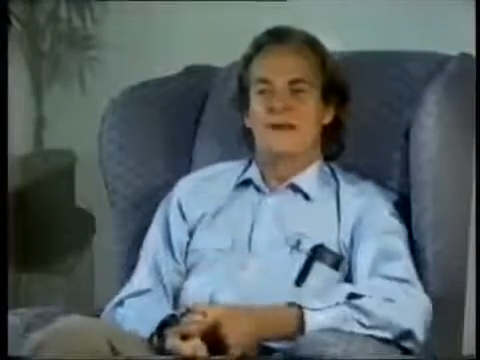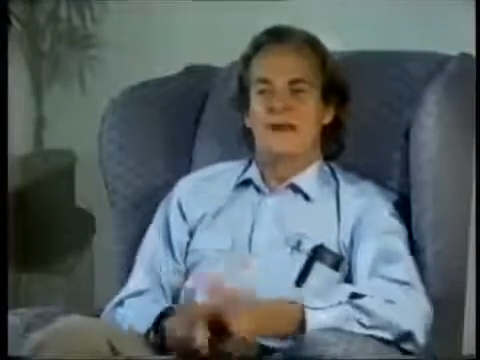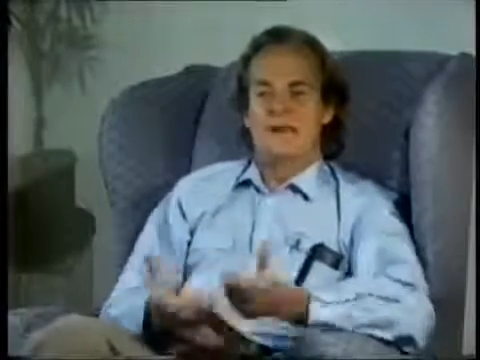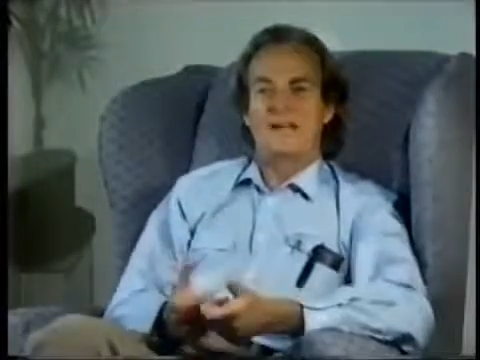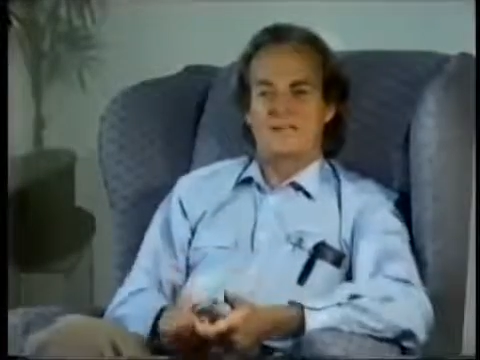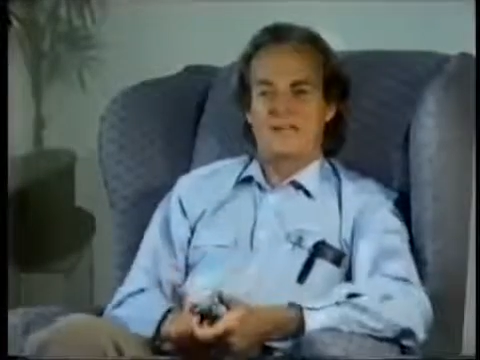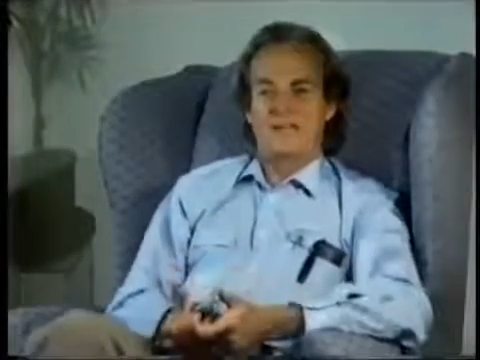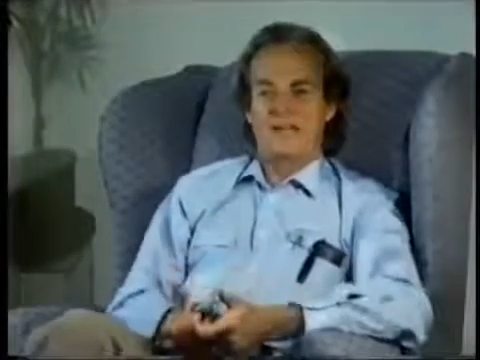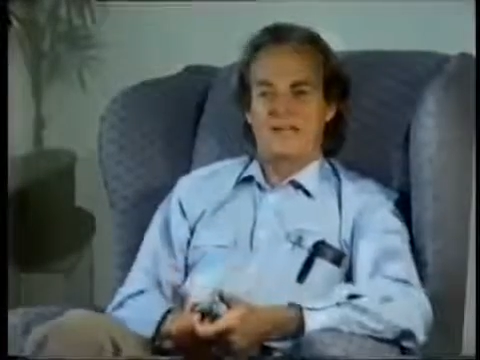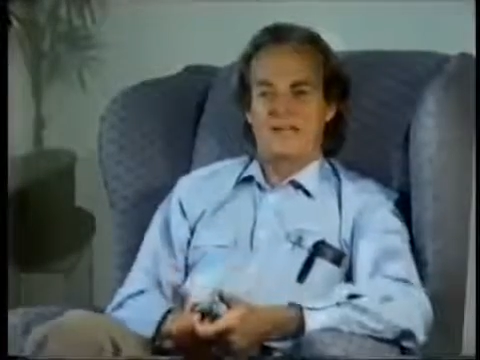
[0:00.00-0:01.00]
a lot of
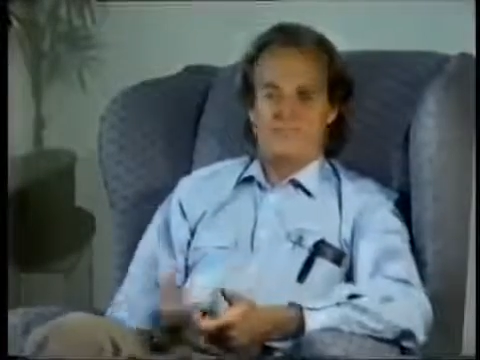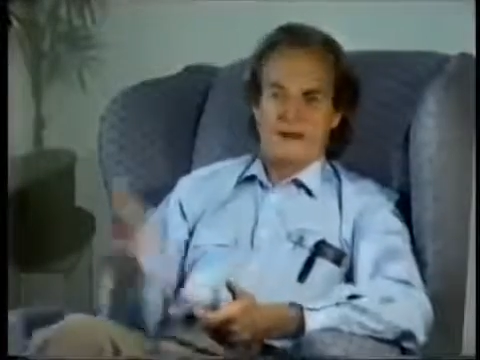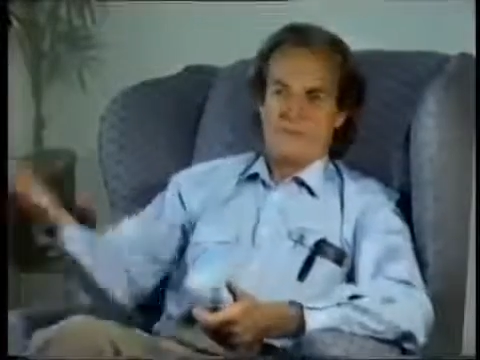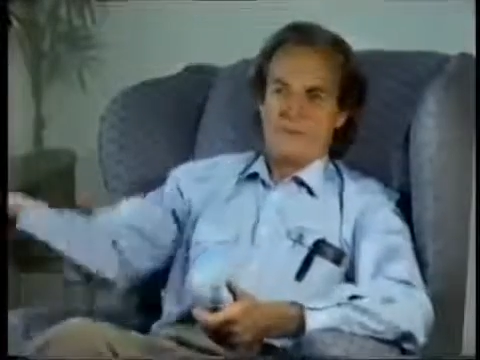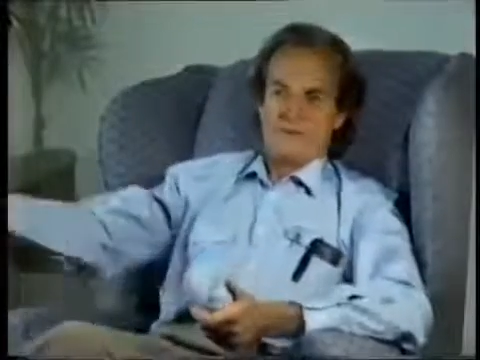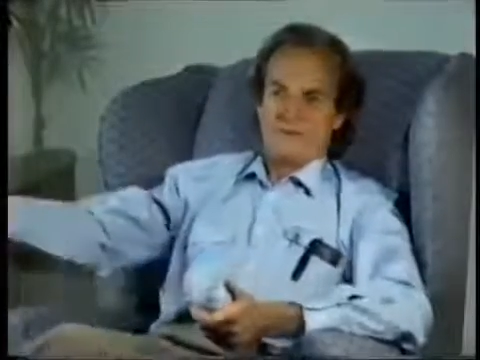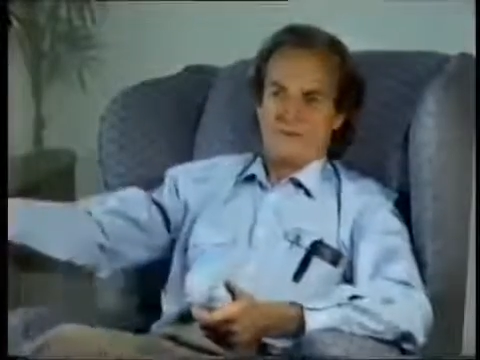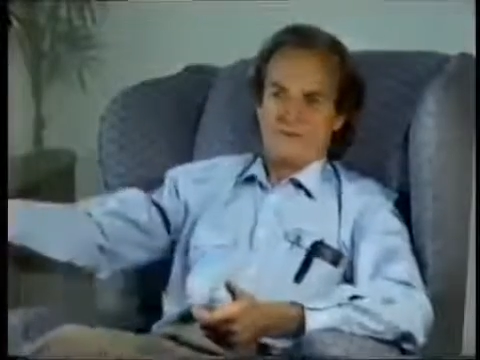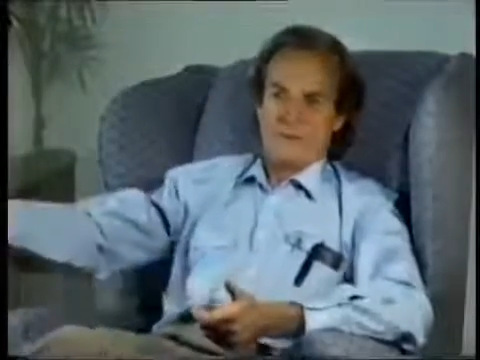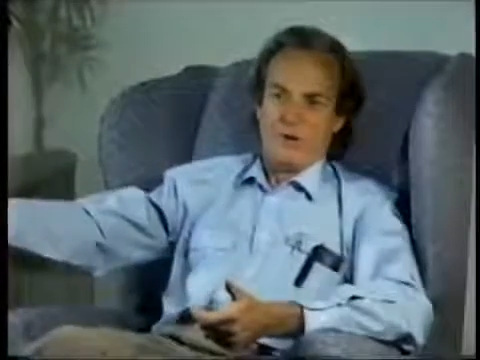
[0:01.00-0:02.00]
jiggling, and if I put,
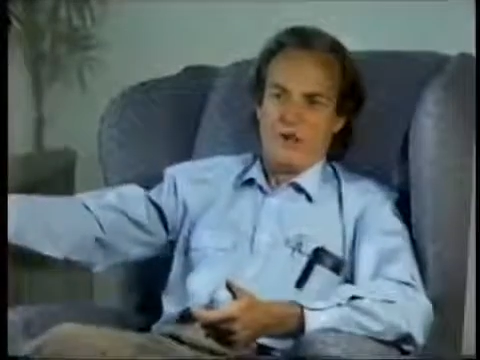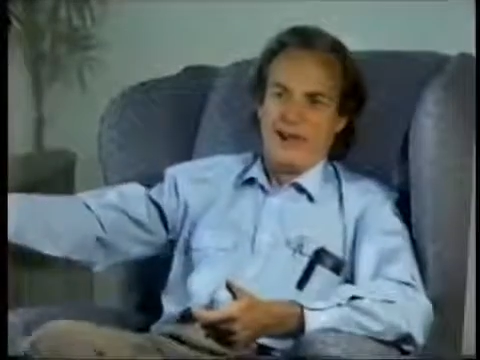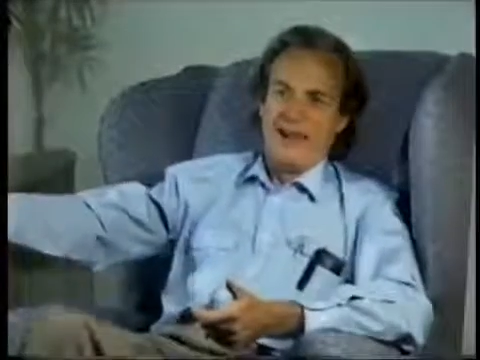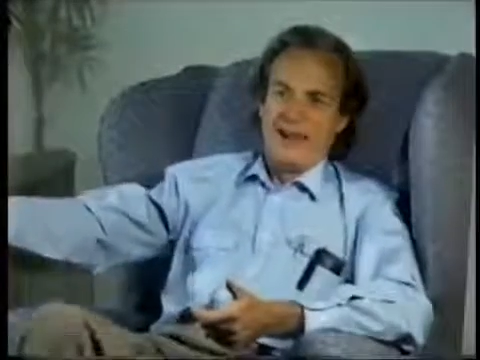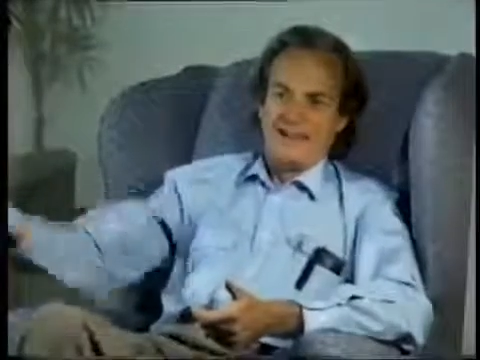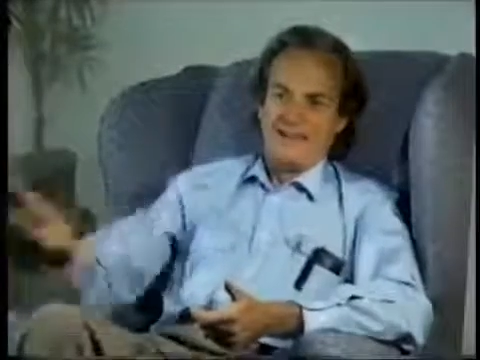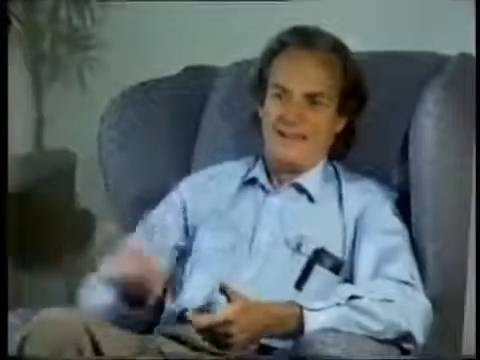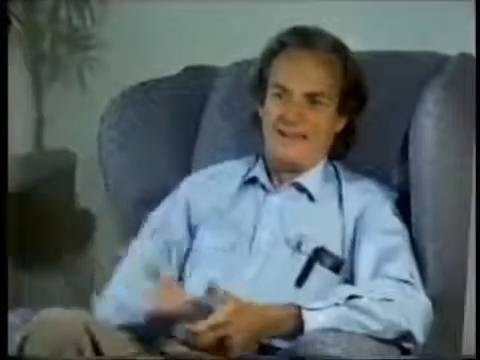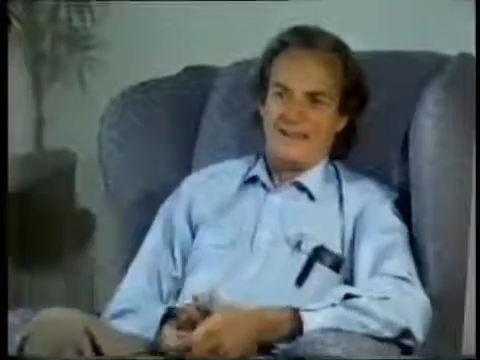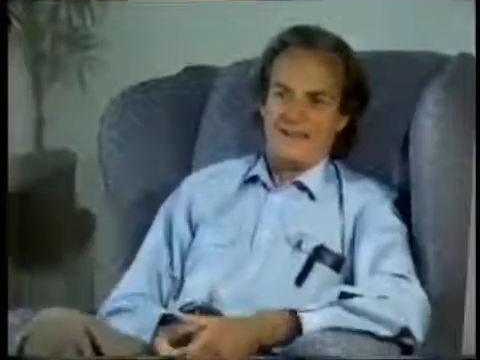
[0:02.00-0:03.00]
with all that
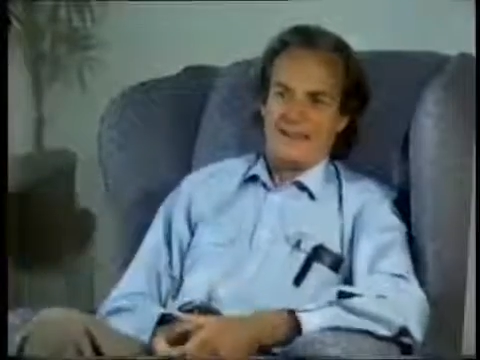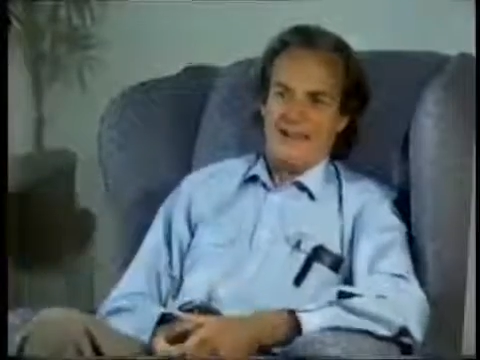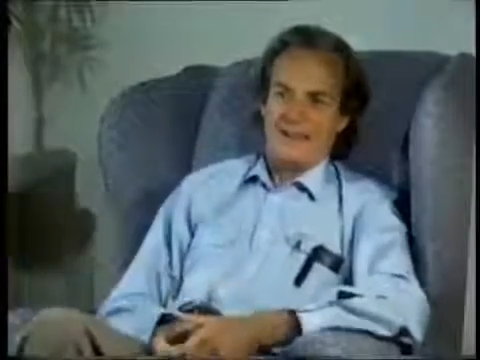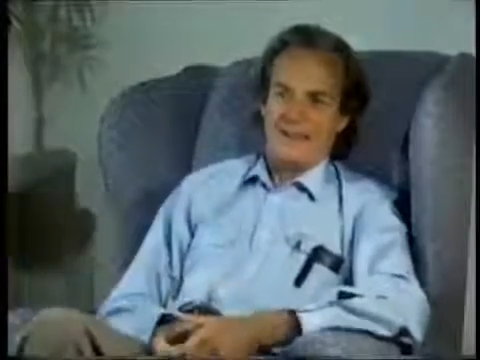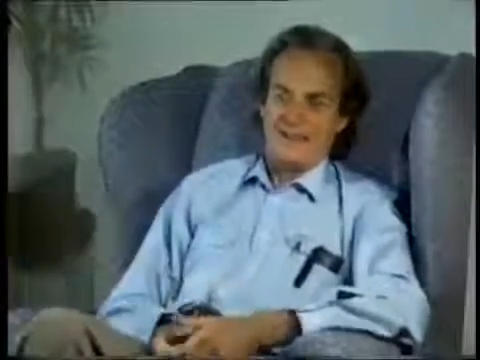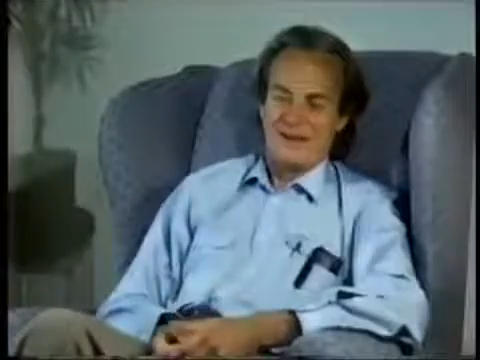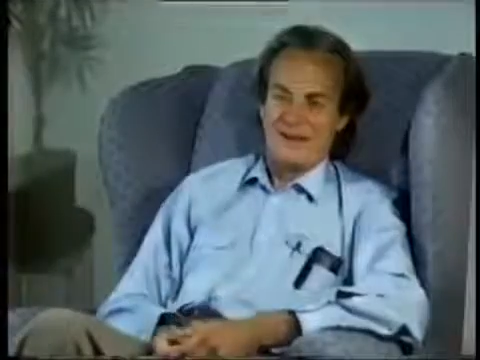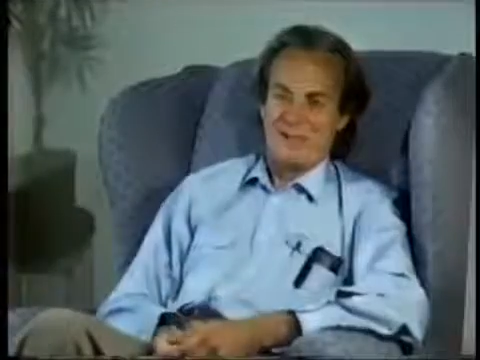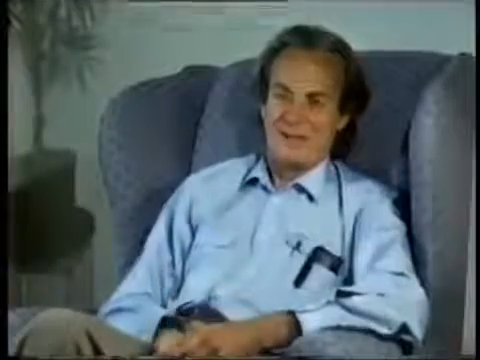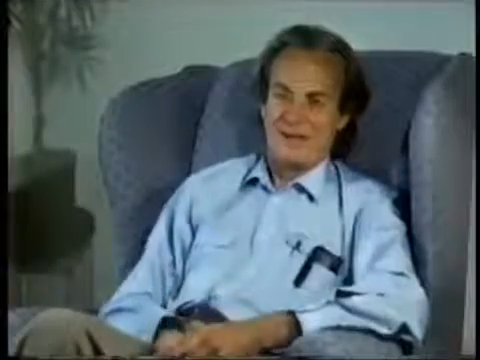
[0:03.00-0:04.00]
activity of the atoms there,
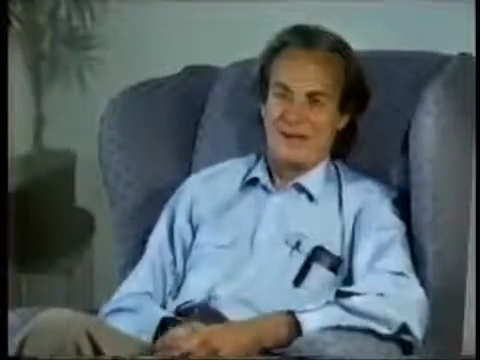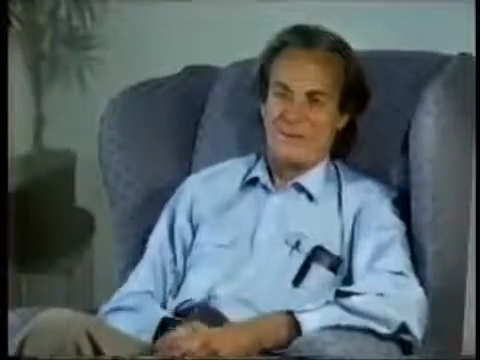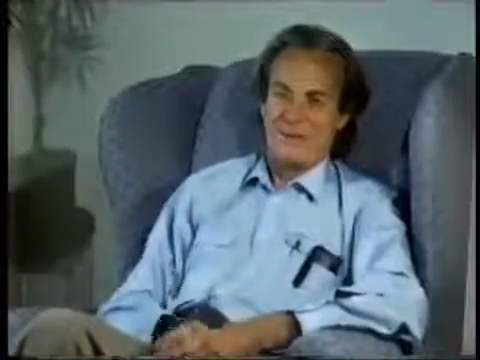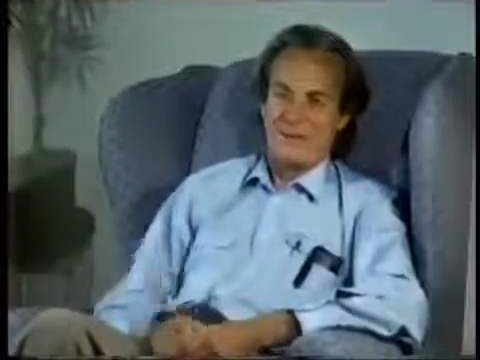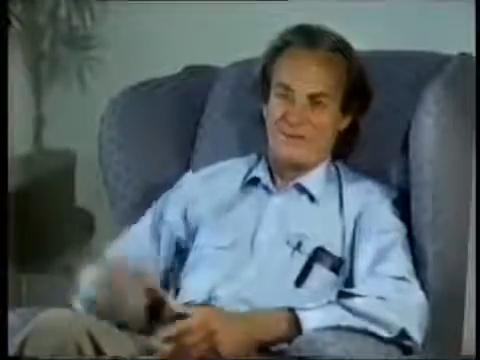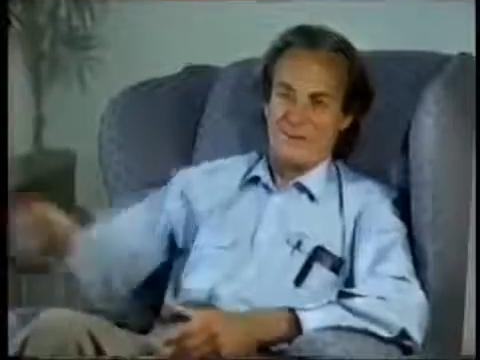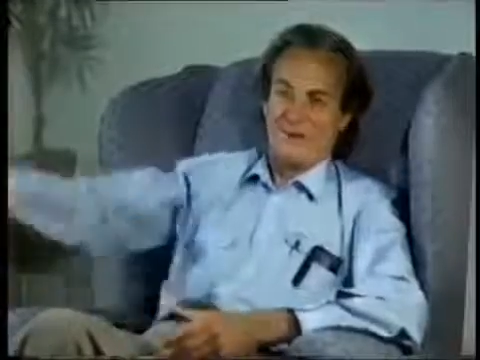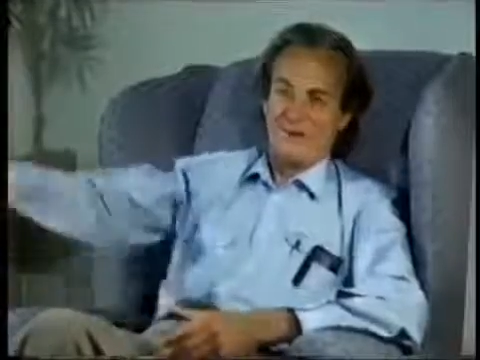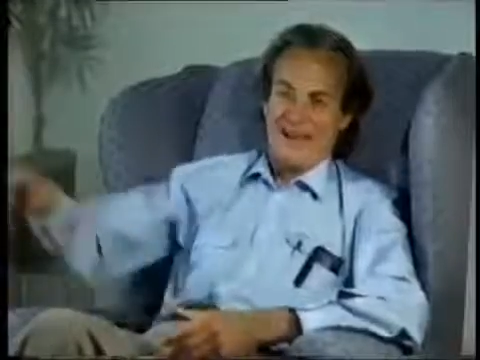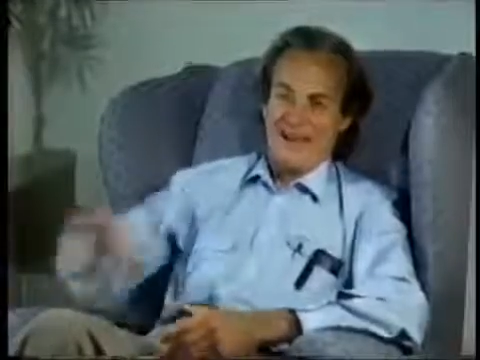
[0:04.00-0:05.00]
and I put a cup of coffee
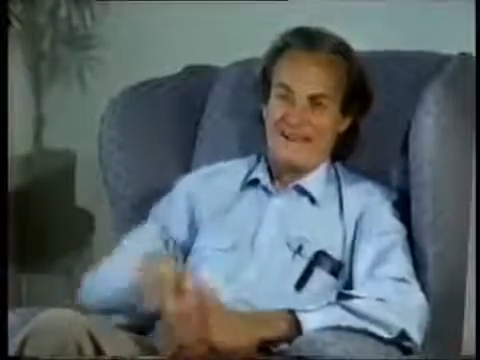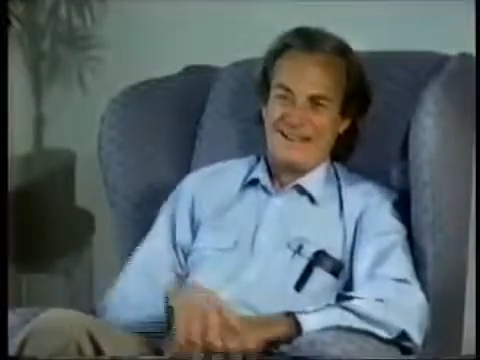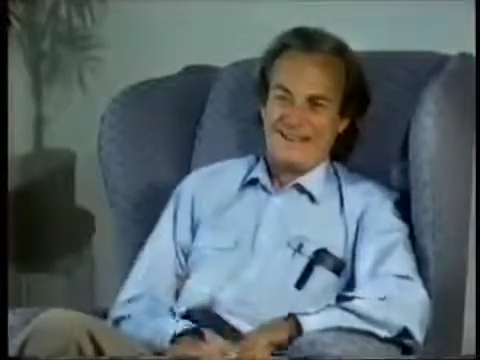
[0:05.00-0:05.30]
over that